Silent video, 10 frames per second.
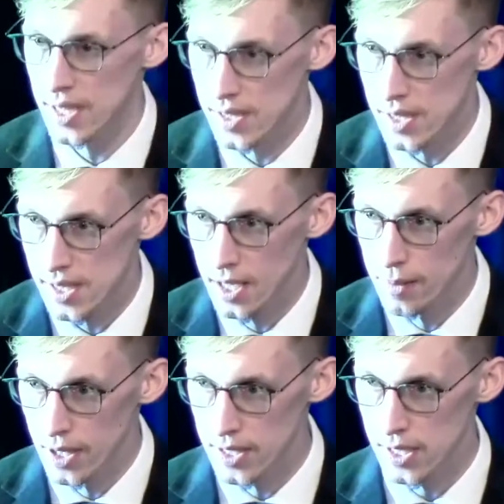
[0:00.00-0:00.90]

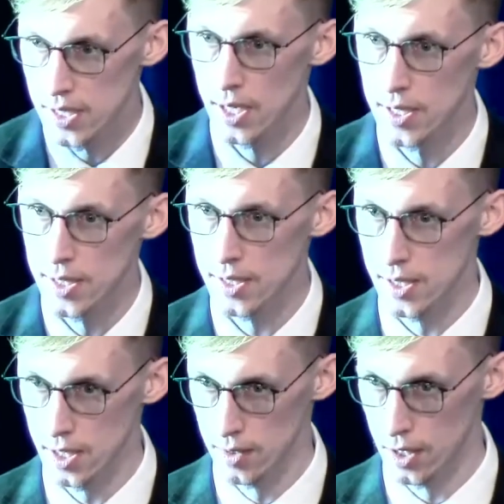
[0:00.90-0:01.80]
sustainability scientist,
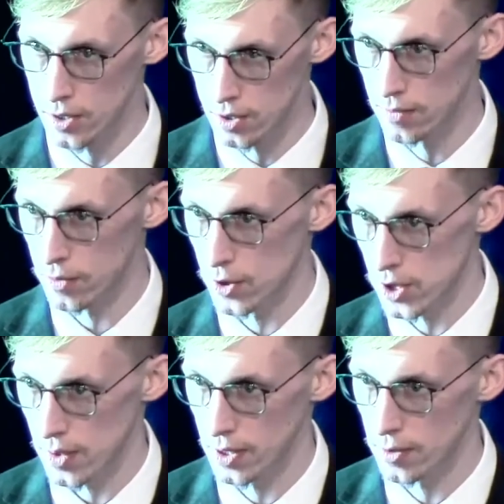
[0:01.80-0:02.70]
I should have
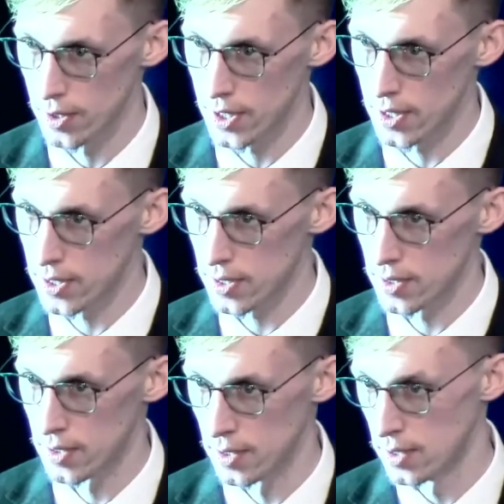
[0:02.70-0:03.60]
also included
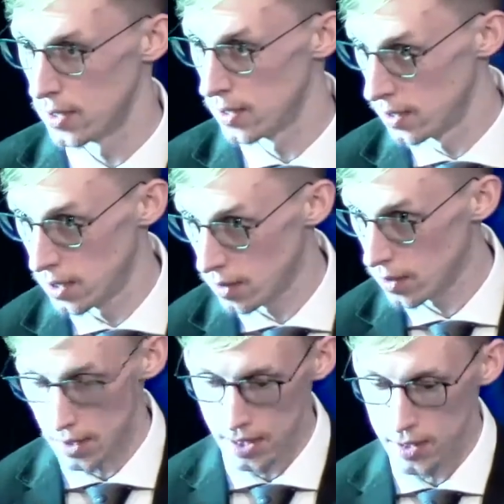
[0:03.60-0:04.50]

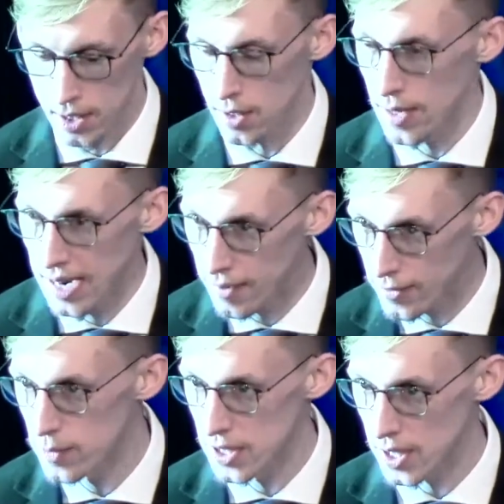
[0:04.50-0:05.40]
that they don't have
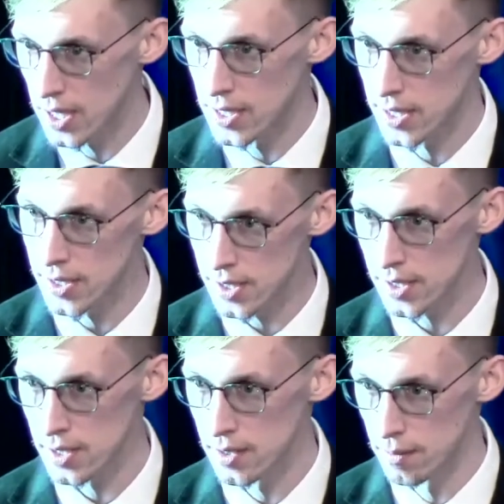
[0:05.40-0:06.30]
to be
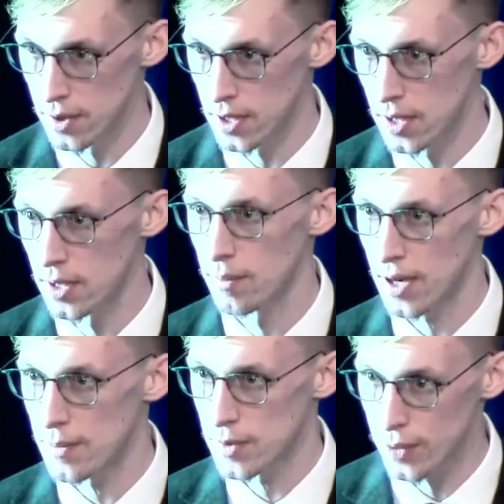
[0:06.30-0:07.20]
scientists, but
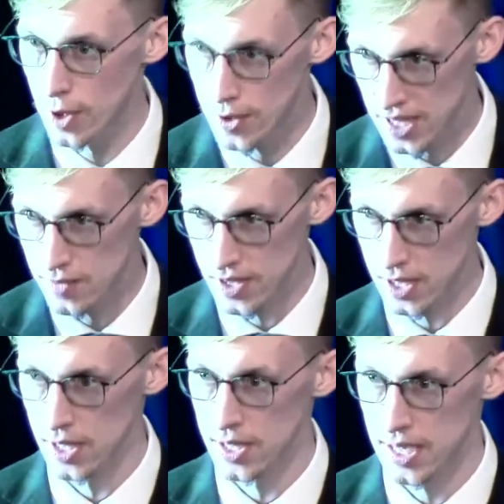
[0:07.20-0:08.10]
perhaps process
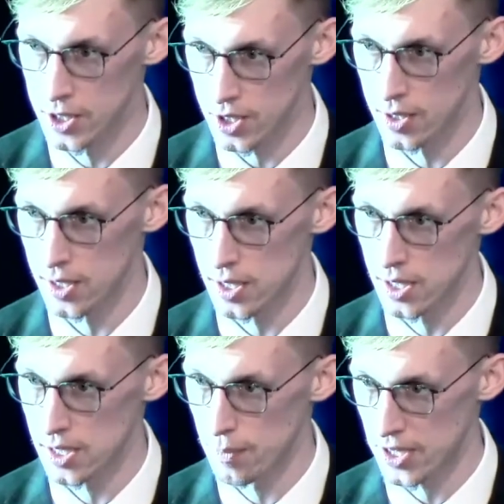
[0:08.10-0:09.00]
facilitation
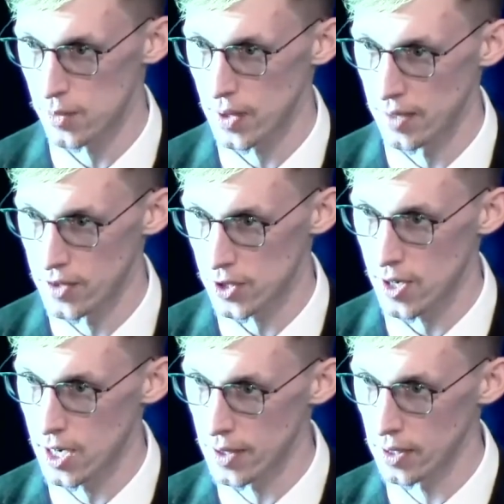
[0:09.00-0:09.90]
is a better way of
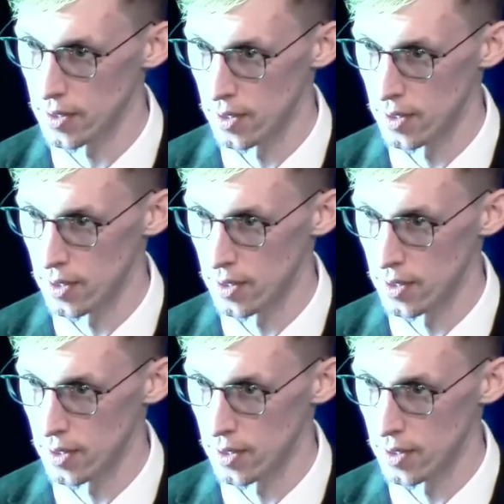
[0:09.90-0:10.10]
describing